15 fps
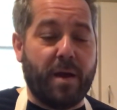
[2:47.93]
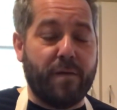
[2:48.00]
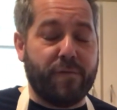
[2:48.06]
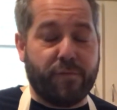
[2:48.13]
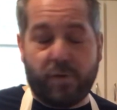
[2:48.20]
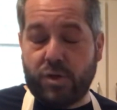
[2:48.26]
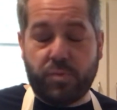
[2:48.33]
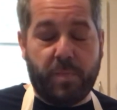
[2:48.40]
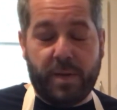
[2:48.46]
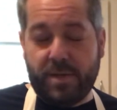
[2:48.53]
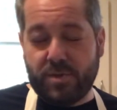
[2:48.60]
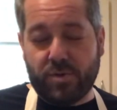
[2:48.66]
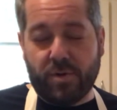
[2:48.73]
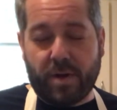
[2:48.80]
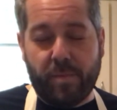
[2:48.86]
Fresh
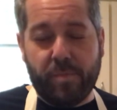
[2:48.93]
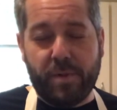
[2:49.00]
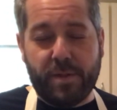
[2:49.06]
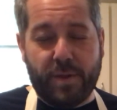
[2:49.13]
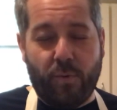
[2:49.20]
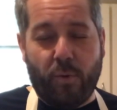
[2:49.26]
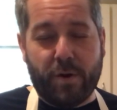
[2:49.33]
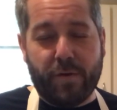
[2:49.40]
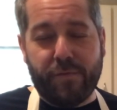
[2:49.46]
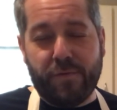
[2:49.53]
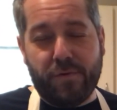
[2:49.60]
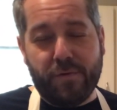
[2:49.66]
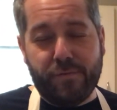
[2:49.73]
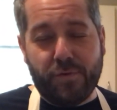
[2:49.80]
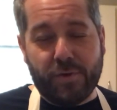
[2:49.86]
beans are completely
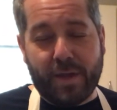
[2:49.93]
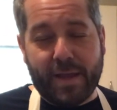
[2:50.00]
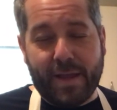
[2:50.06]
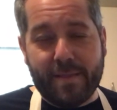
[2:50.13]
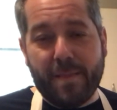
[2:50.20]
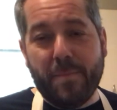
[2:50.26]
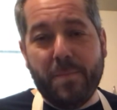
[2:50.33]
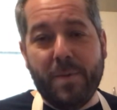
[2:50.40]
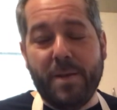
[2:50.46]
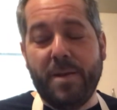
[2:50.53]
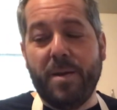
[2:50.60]
wonderful if you can get them,